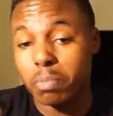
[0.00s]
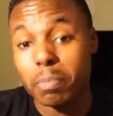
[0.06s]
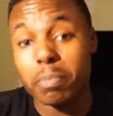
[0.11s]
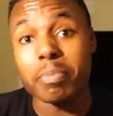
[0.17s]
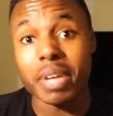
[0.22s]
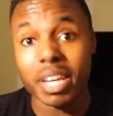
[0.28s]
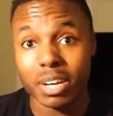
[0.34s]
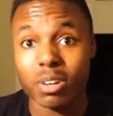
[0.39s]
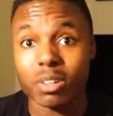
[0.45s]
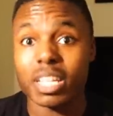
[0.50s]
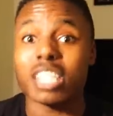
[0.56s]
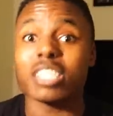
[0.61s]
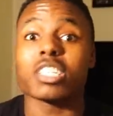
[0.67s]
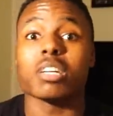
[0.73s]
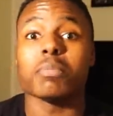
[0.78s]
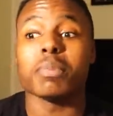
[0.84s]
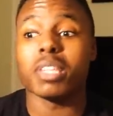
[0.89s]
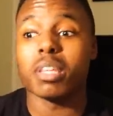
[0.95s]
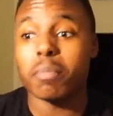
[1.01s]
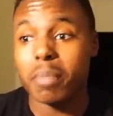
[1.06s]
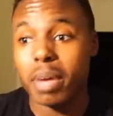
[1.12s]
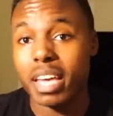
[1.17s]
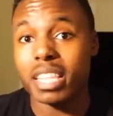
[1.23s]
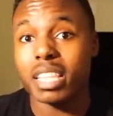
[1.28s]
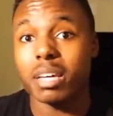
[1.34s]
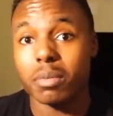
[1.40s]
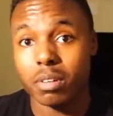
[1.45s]
bigger, that's going to be the
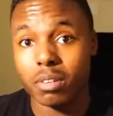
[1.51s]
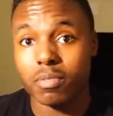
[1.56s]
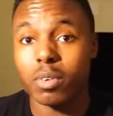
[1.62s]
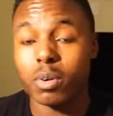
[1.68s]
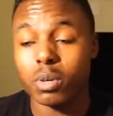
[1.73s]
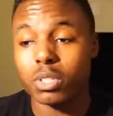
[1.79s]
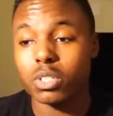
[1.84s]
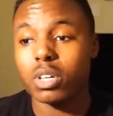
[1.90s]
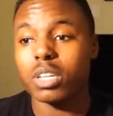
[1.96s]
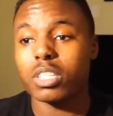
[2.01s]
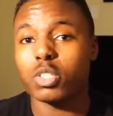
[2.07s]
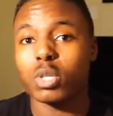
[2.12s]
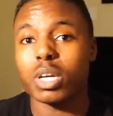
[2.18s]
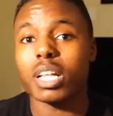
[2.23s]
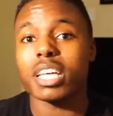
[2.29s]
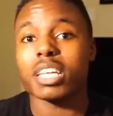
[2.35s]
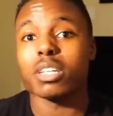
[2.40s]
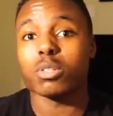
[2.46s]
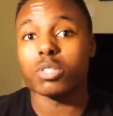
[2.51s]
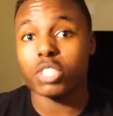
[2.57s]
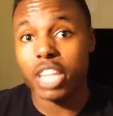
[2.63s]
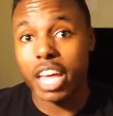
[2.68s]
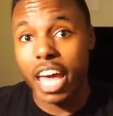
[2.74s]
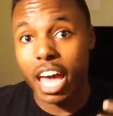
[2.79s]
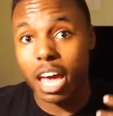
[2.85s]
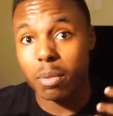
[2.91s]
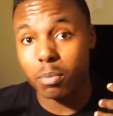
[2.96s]
main thing I'm going to focus on is trying to, like, you know, just
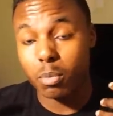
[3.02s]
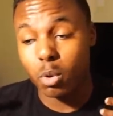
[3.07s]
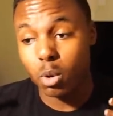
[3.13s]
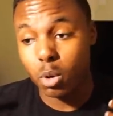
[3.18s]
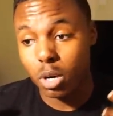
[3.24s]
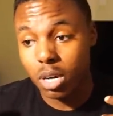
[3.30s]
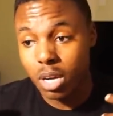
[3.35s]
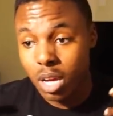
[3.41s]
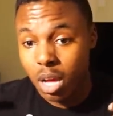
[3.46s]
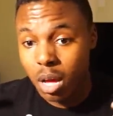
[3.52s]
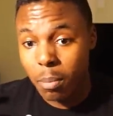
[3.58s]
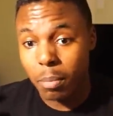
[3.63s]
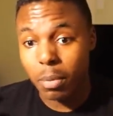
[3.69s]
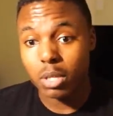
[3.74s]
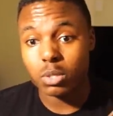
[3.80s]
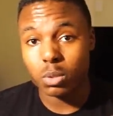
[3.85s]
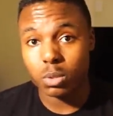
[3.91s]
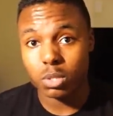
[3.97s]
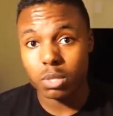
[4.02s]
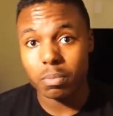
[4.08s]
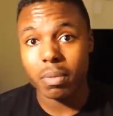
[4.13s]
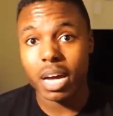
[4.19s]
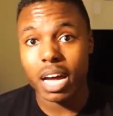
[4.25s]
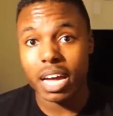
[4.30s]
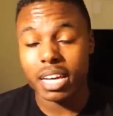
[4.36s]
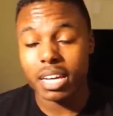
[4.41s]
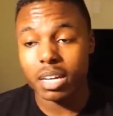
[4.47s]
add more muscle to
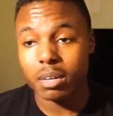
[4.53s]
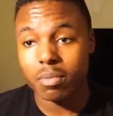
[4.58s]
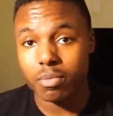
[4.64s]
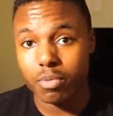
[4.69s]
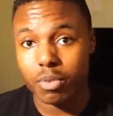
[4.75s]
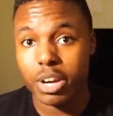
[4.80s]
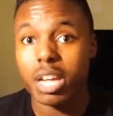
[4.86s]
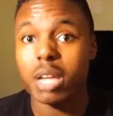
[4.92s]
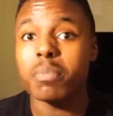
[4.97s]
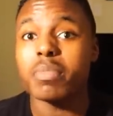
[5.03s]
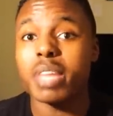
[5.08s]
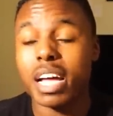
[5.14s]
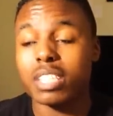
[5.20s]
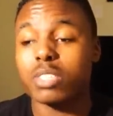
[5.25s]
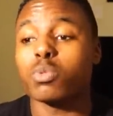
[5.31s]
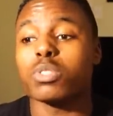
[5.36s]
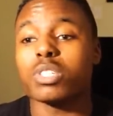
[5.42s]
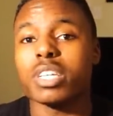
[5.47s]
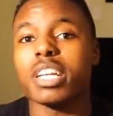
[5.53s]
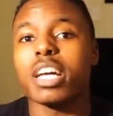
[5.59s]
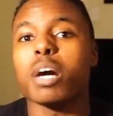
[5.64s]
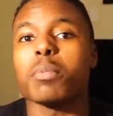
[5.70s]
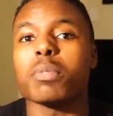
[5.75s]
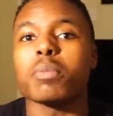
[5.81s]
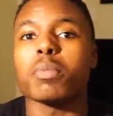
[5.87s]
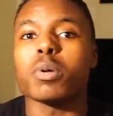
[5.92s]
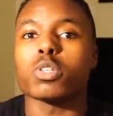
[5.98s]
my uh, frame. That's what's going to help
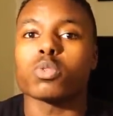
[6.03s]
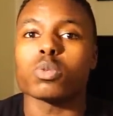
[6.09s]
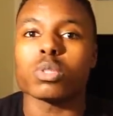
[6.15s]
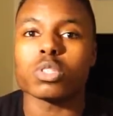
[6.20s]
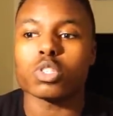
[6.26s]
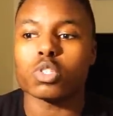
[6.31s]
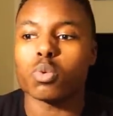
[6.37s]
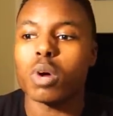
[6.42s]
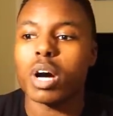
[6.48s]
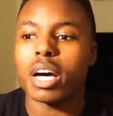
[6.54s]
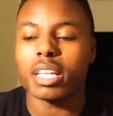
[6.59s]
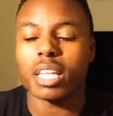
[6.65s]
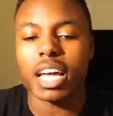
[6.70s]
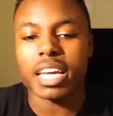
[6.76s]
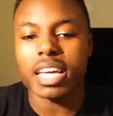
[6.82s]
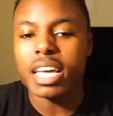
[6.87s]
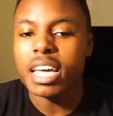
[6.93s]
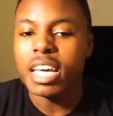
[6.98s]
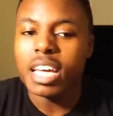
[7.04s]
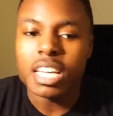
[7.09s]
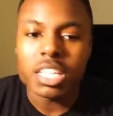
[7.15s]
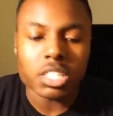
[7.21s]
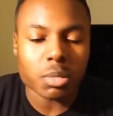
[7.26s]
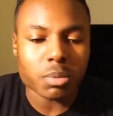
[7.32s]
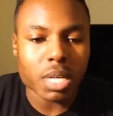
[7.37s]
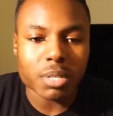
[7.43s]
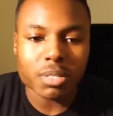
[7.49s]
me the most with the squat. Like,
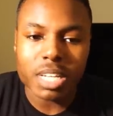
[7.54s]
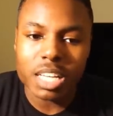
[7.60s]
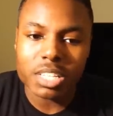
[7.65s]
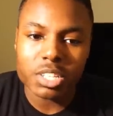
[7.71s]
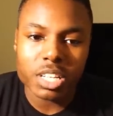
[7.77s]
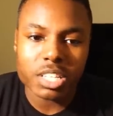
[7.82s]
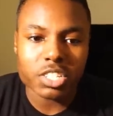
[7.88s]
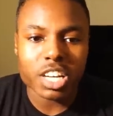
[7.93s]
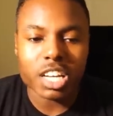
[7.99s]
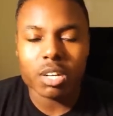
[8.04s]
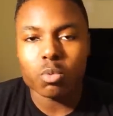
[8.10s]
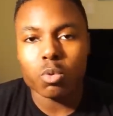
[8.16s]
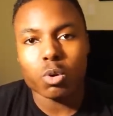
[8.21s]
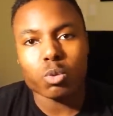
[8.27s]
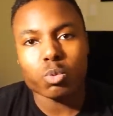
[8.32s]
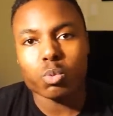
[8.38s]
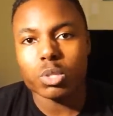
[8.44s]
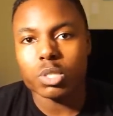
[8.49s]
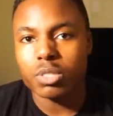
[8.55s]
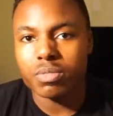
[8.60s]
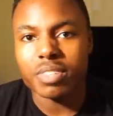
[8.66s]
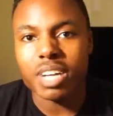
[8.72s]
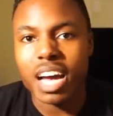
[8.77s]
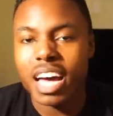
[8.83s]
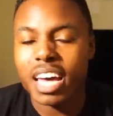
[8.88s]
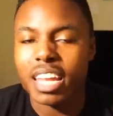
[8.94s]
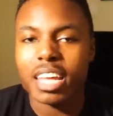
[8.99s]
sometimes, guys, you just got to work with what you've
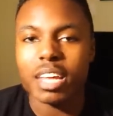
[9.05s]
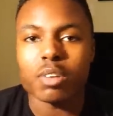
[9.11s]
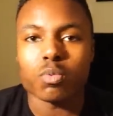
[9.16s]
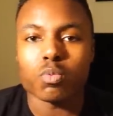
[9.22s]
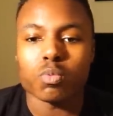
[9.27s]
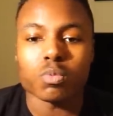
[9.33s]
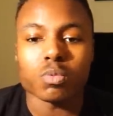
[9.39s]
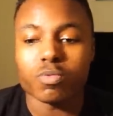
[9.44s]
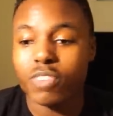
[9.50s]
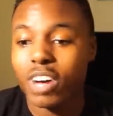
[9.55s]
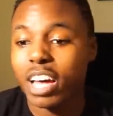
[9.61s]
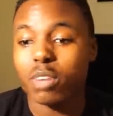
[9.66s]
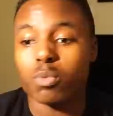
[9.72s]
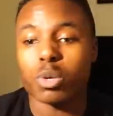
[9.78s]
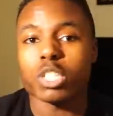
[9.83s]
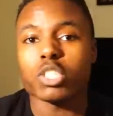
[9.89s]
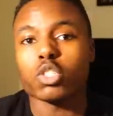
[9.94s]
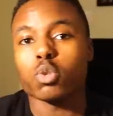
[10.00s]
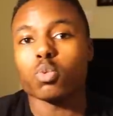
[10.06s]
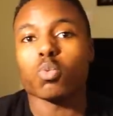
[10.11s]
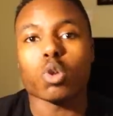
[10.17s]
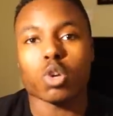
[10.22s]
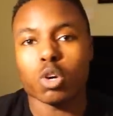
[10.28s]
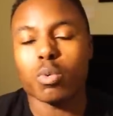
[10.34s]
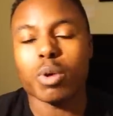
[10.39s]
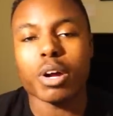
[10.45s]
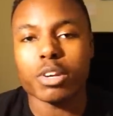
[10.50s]
got and find ways to
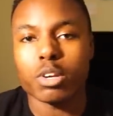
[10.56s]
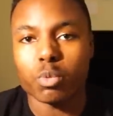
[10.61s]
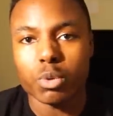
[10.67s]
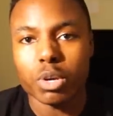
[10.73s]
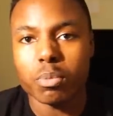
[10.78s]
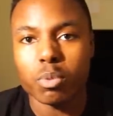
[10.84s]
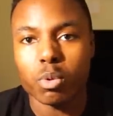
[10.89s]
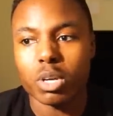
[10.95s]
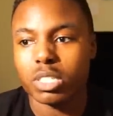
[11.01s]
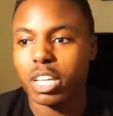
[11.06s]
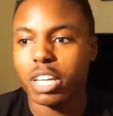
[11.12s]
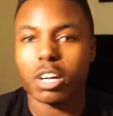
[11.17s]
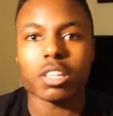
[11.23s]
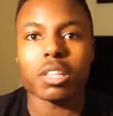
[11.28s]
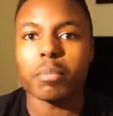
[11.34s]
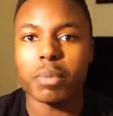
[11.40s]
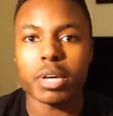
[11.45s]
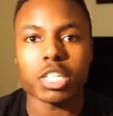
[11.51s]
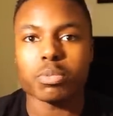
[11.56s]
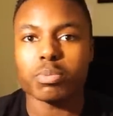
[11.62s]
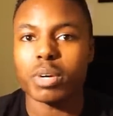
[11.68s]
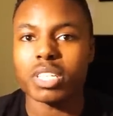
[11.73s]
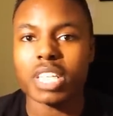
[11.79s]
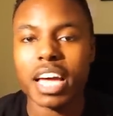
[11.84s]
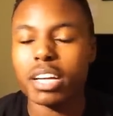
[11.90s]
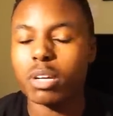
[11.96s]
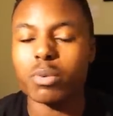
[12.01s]
work around your weak points. Like, on the bench
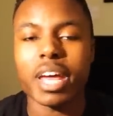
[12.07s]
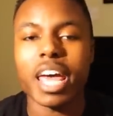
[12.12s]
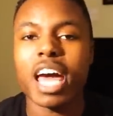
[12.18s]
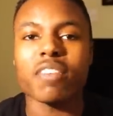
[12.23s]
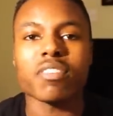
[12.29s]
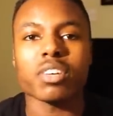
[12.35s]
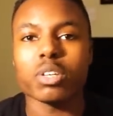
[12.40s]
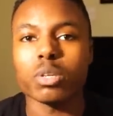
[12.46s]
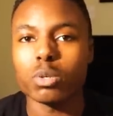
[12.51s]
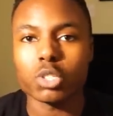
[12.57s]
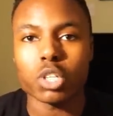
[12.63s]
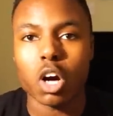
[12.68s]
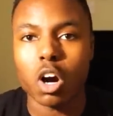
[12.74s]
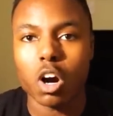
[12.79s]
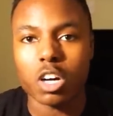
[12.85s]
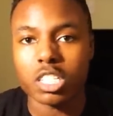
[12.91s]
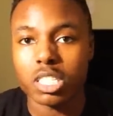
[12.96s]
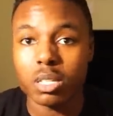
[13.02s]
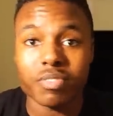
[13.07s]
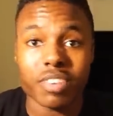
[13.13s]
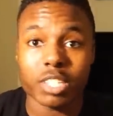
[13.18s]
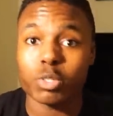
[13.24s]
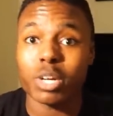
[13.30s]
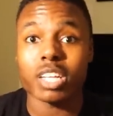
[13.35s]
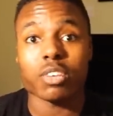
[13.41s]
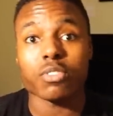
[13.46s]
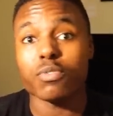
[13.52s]
press, I don't have a huge arch. Even if I
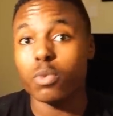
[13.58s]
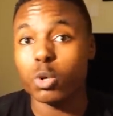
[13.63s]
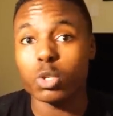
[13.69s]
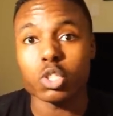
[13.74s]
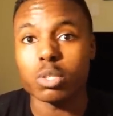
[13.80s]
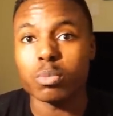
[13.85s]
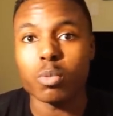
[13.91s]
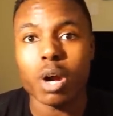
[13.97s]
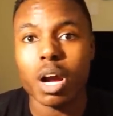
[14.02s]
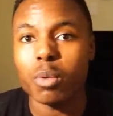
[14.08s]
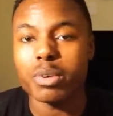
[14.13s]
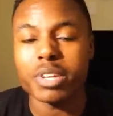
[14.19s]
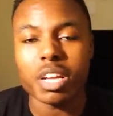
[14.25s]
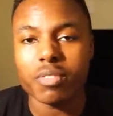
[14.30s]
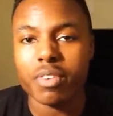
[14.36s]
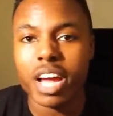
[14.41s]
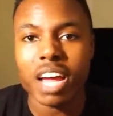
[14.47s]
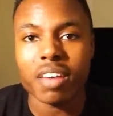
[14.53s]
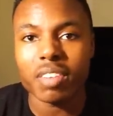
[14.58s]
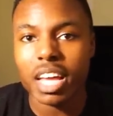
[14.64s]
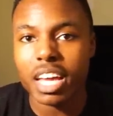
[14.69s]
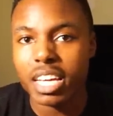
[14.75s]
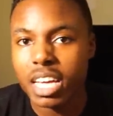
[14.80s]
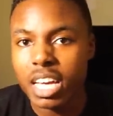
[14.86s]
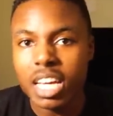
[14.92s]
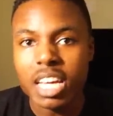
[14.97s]
tried to force it more, I would never have, like,